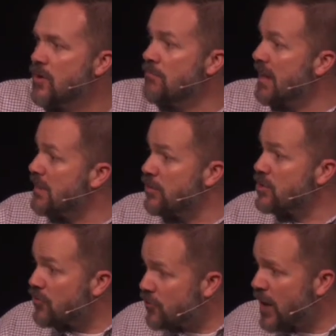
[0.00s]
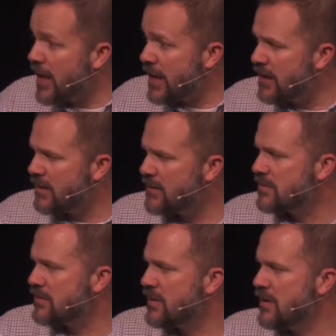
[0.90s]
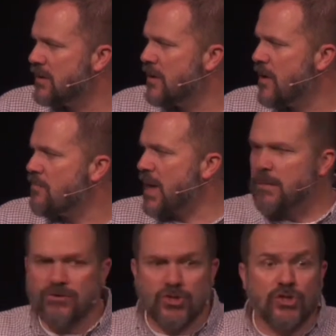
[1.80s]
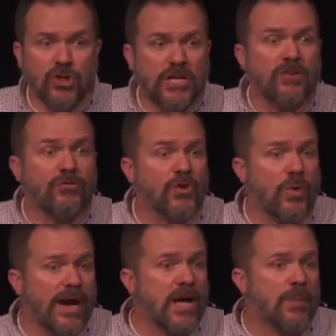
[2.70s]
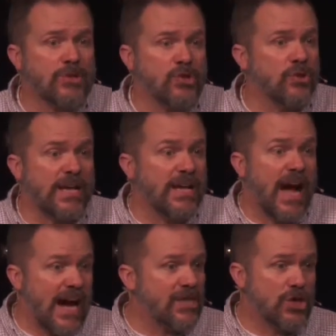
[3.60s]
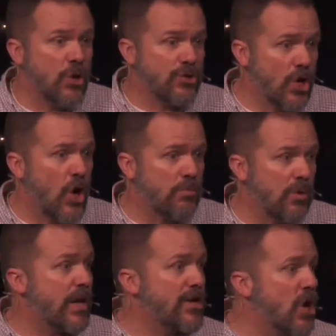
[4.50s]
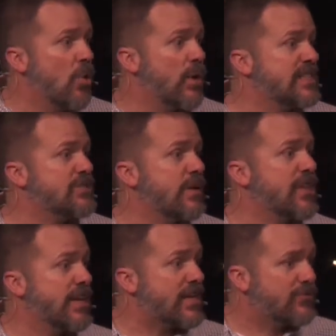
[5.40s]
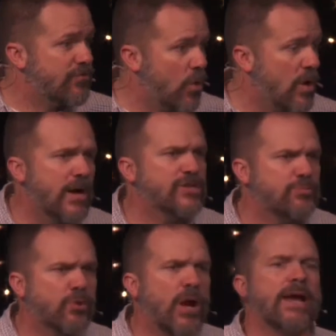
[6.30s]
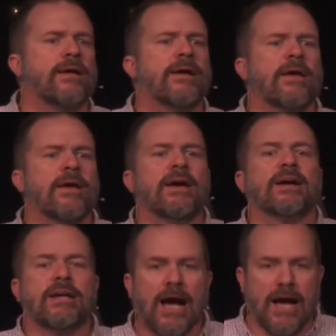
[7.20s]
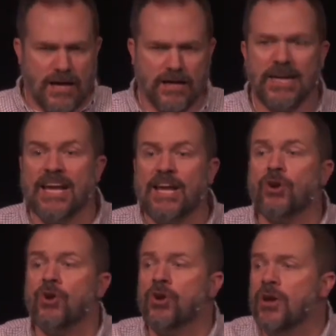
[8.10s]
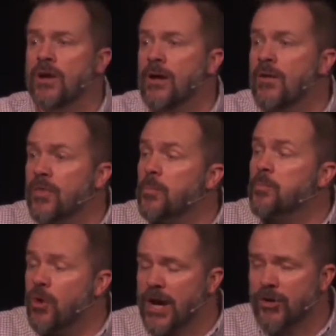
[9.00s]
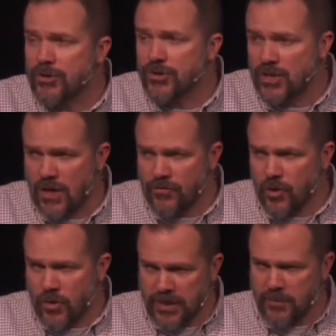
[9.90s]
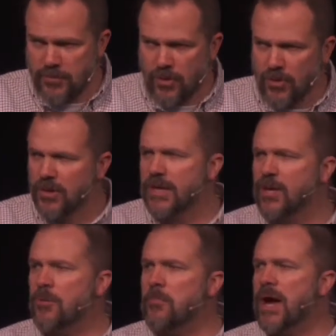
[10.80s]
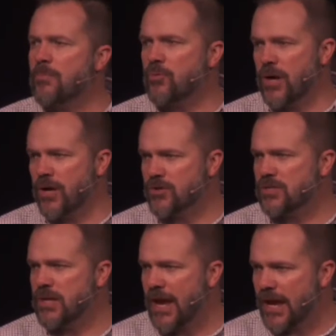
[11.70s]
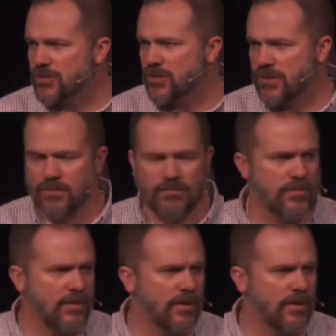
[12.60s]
Maybe he was afraid. Maybe he was just looking for the right opportunity. I don't know. But what I know was he spent the next 4 months praying, God, hear the prayers of your people. Hear my prayers. Answer them.